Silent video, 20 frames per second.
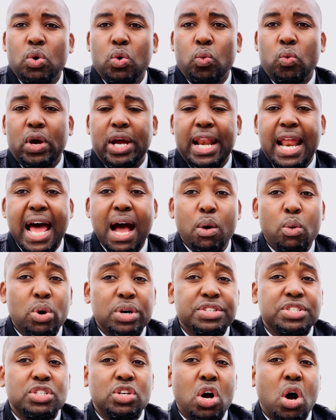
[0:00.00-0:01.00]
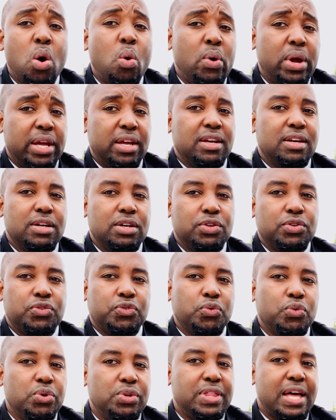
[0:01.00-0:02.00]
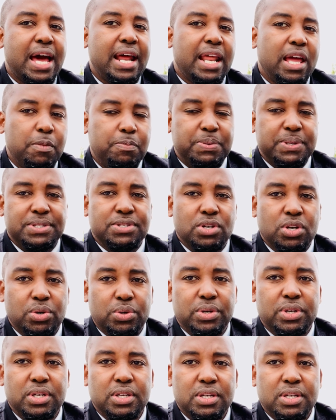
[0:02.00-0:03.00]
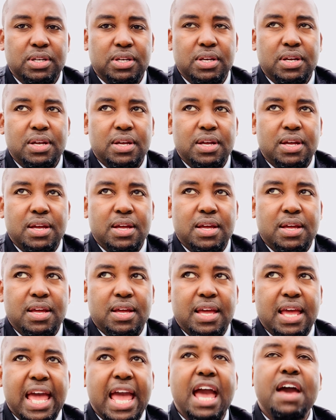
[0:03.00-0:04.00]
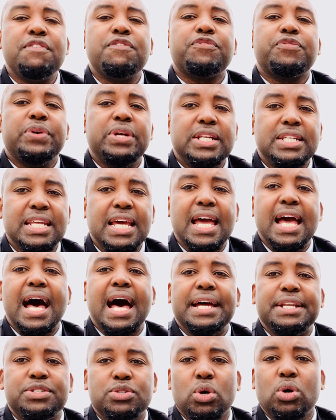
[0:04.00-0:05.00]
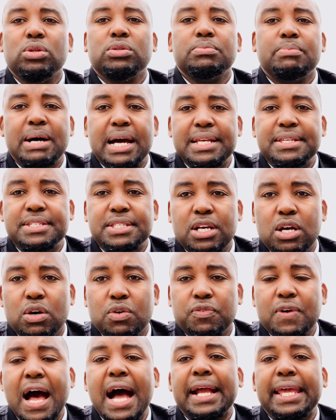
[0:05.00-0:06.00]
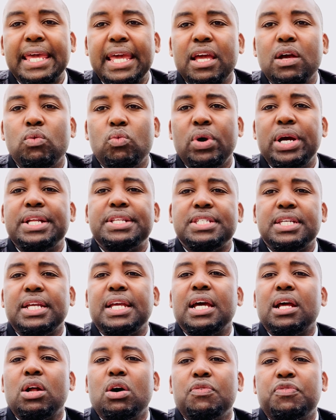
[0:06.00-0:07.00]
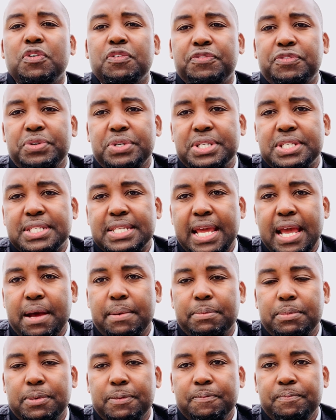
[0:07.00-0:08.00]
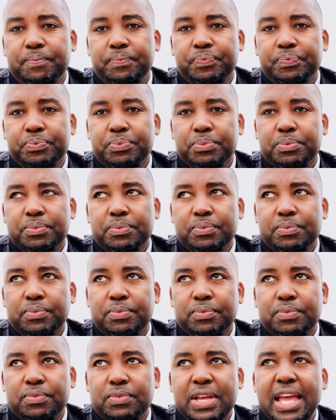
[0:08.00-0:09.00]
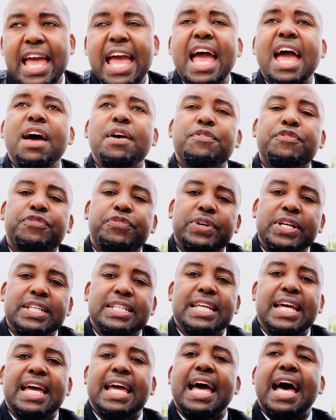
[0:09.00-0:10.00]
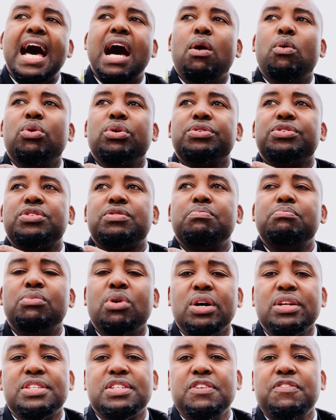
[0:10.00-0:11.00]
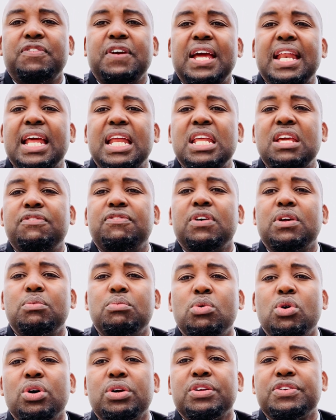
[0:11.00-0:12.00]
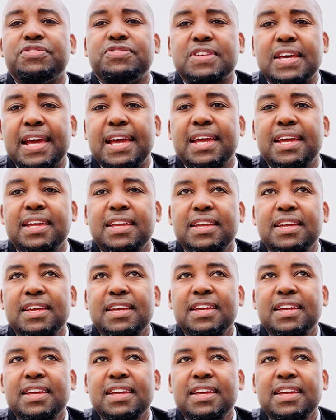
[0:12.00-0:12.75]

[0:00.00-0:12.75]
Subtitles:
when I was going through that episode, every day I told myself, I can't wait to get off a food stamp. Every day I was motivated even more to say,